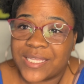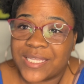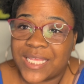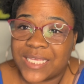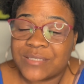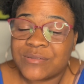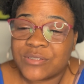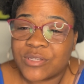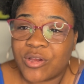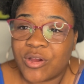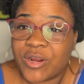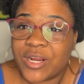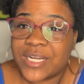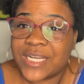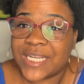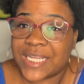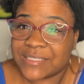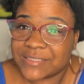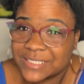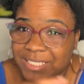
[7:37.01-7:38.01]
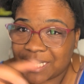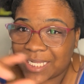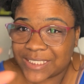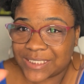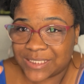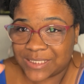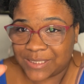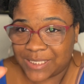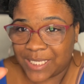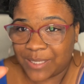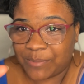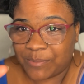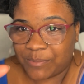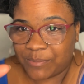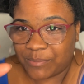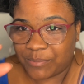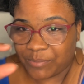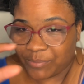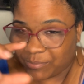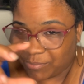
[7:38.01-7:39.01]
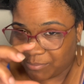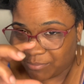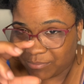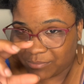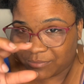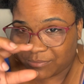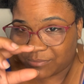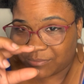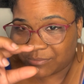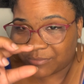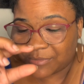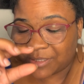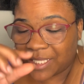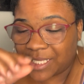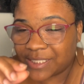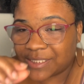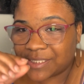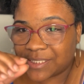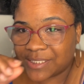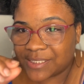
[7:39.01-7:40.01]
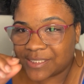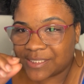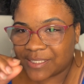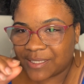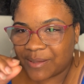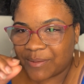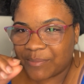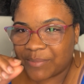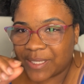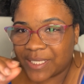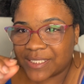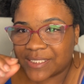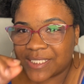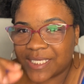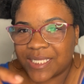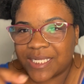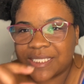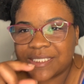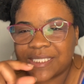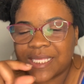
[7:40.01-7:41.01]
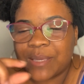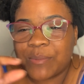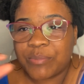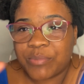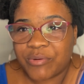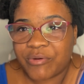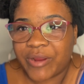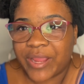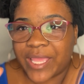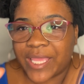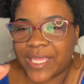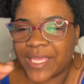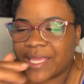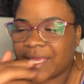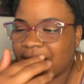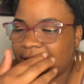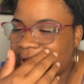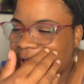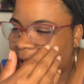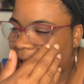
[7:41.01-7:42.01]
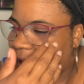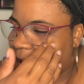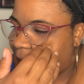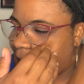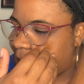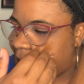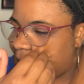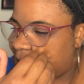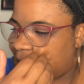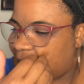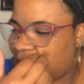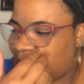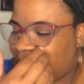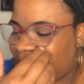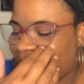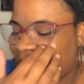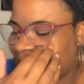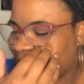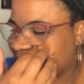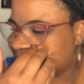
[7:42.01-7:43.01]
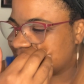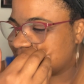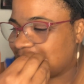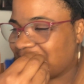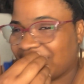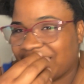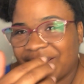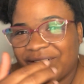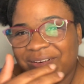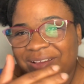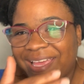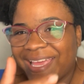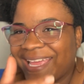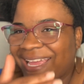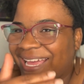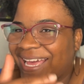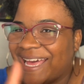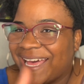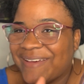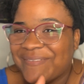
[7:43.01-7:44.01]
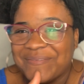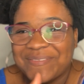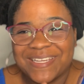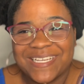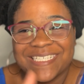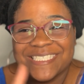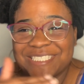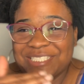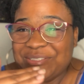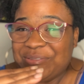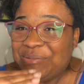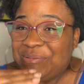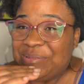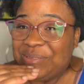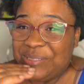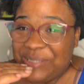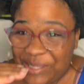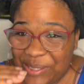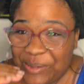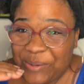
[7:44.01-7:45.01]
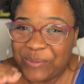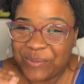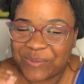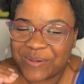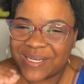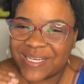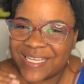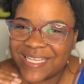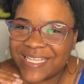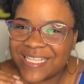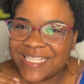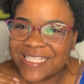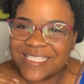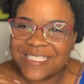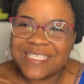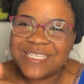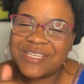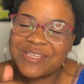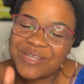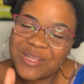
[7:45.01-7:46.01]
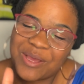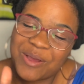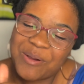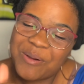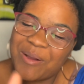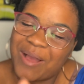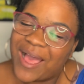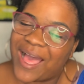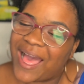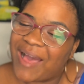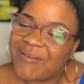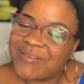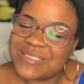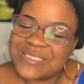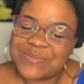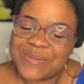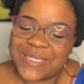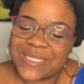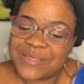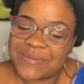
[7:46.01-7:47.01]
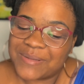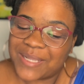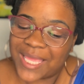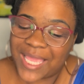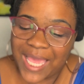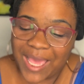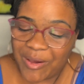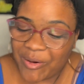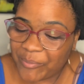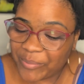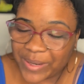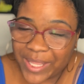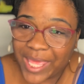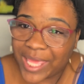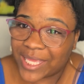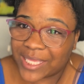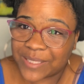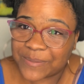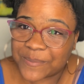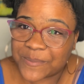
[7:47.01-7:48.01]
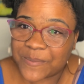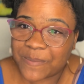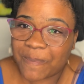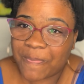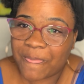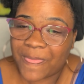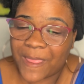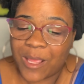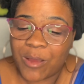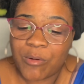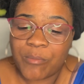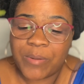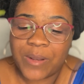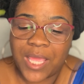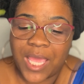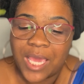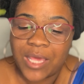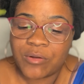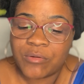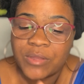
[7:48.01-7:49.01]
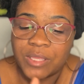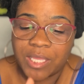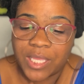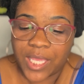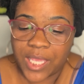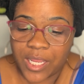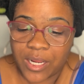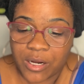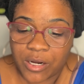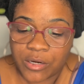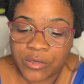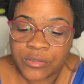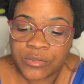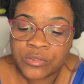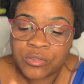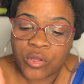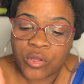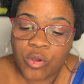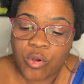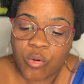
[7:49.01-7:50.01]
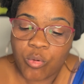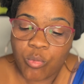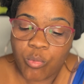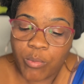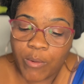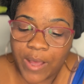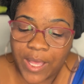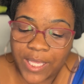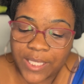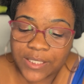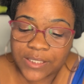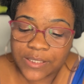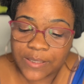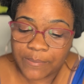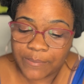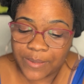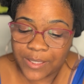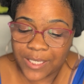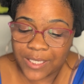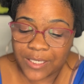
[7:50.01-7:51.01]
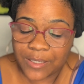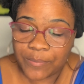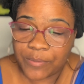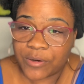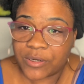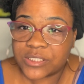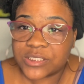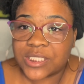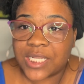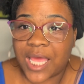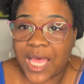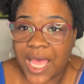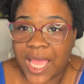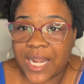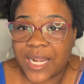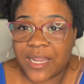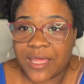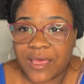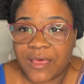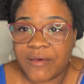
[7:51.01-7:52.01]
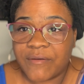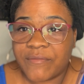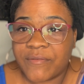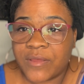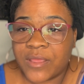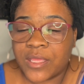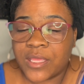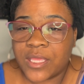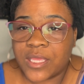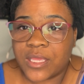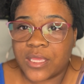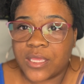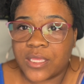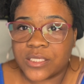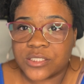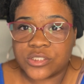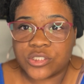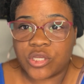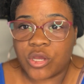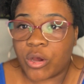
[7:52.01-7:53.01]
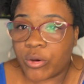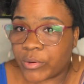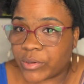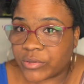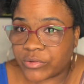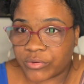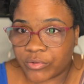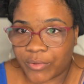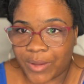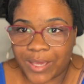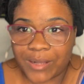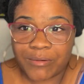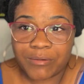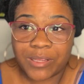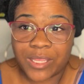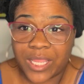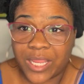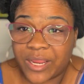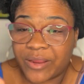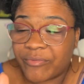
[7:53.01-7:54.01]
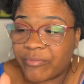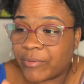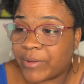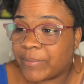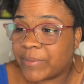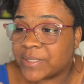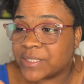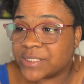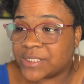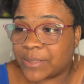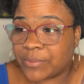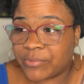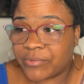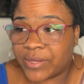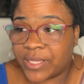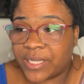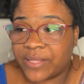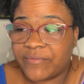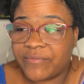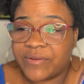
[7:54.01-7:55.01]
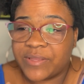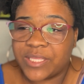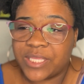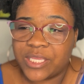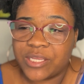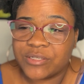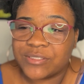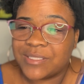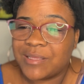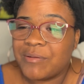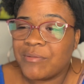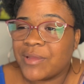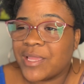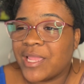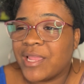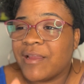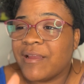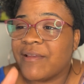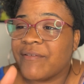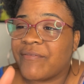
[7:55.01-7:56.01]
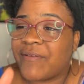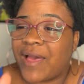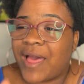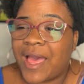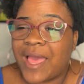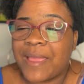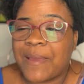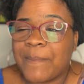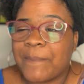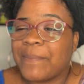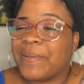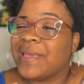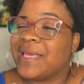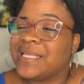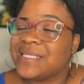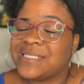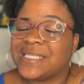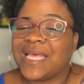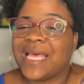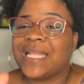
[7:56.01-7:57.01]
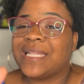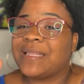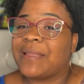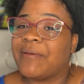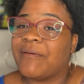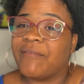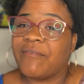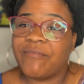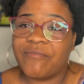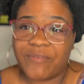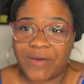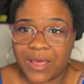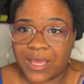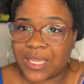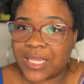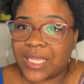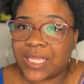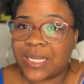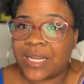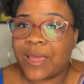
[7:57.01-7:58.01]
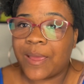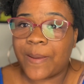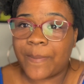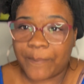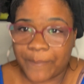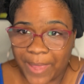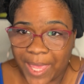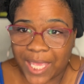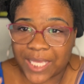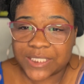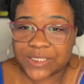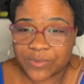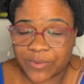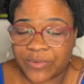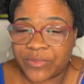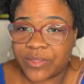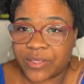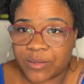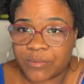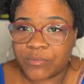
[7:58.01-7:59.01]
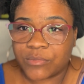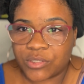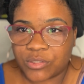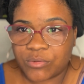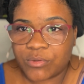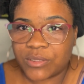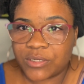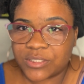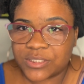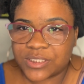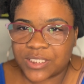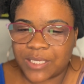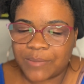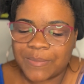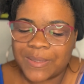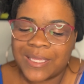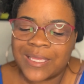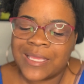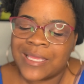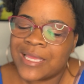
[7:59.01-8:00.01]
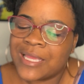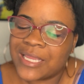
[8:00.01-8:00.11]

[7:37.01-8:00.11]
That's what the license said. License plate said, it said pray. And I was like, okay, God, because you know, I was about to be like, I don't play. I don't care what me and the person I love is going through. I don't care if we've been separated for years. I don't care if I am pissed at the fucking max with him. Do you understand me?